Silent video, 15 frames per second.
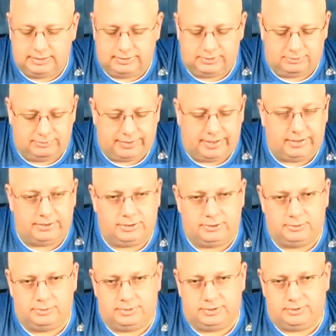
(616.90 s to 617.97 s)
Its
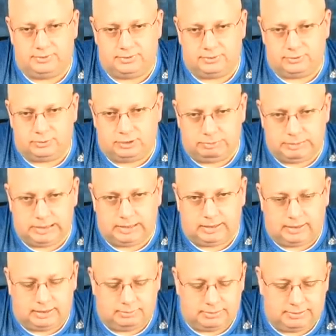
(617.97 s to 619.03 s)
value is extremely
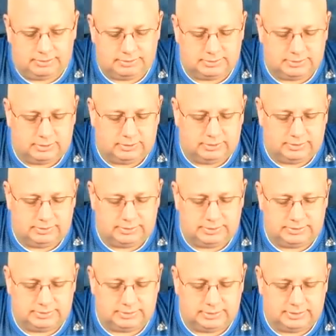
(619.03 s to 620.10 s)
high, but it is, an, uh,
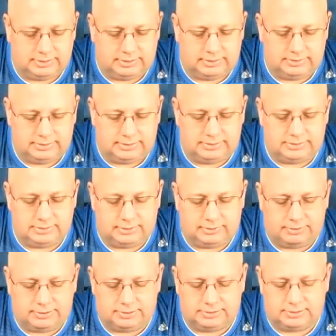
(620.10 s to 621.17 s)
is a, a
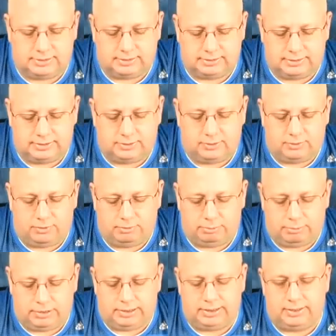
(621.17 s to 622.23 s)
D-series uh, Nikkor,
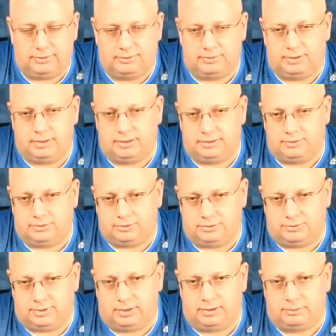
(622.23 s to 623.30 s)
but it has uh, internal
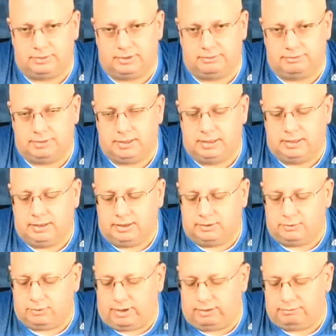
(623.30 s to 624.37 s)
silent wave
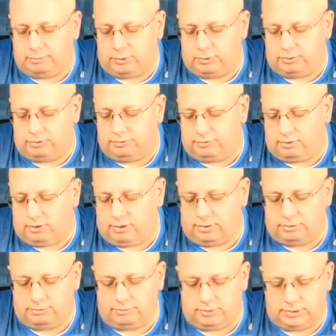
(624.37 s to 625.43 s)
drive motor for
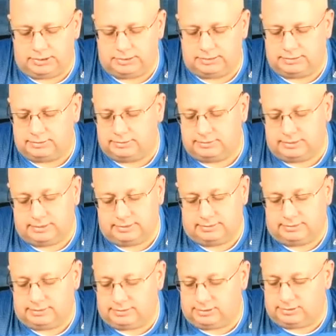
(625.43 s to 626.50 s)
autofocus. It's,
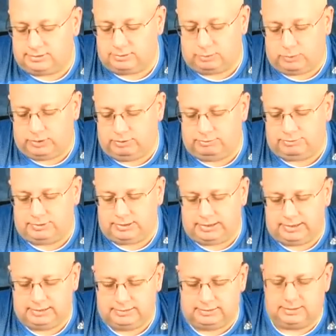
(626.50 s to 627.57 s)
it's, it's a wonderful
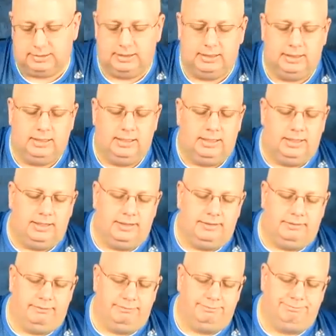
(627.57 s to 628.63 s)
lens.
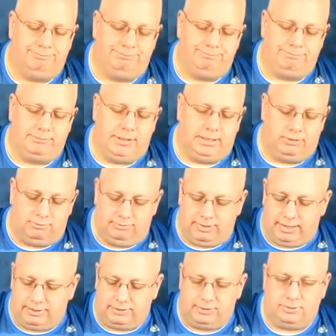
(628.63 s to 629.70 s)
Um, its
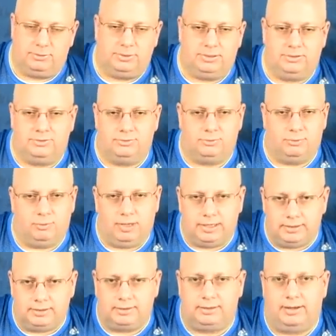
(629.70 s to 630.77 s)
value is right
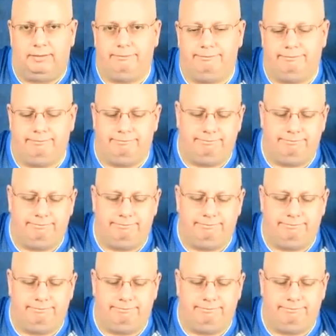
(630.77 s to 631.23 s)
at the top.